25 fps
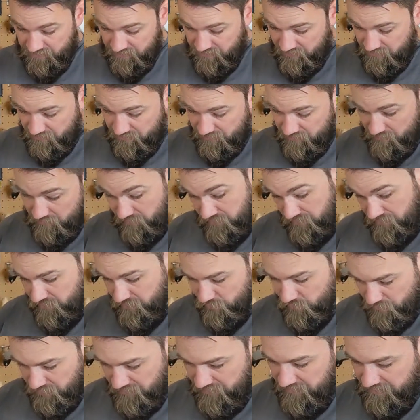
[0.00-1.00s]
year, or in
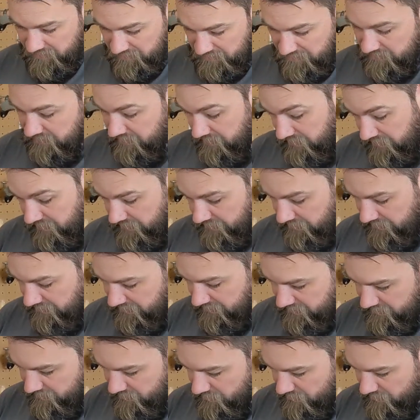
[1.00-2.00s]
2019, yeah,
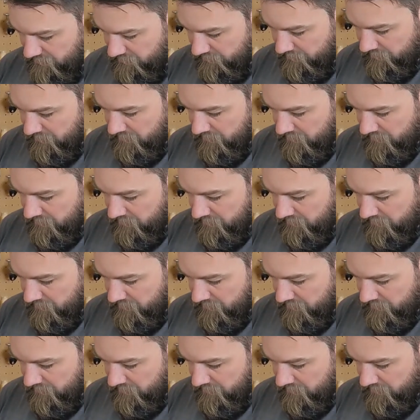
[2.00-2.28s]
last year.